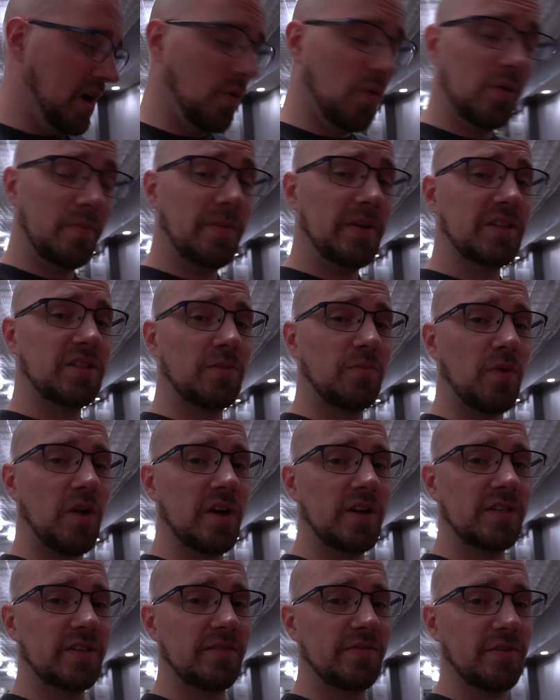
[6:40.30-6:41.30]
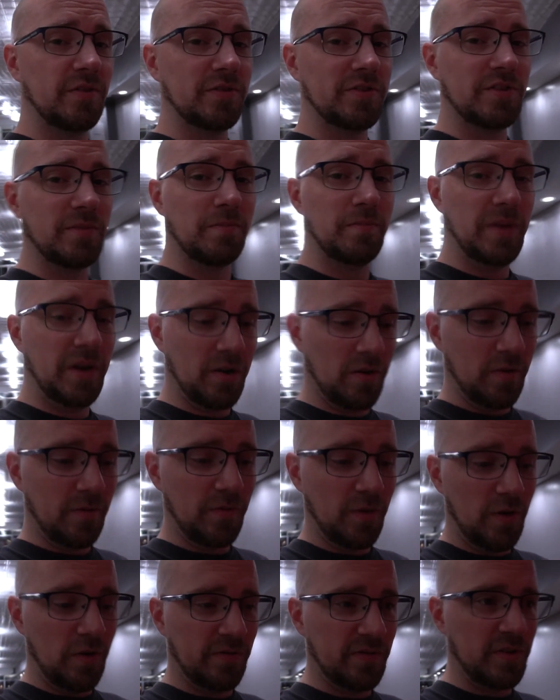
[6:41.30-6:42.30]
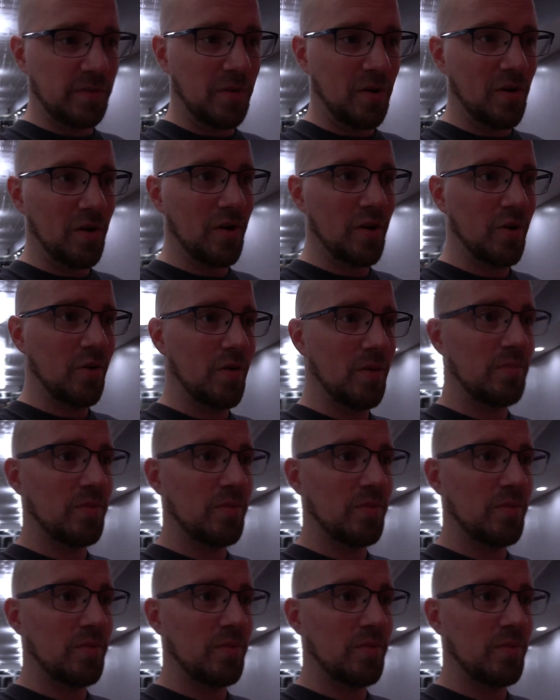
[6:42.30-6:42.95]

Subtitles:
I wouldn't be surprised if there's some beer involved tomorrow.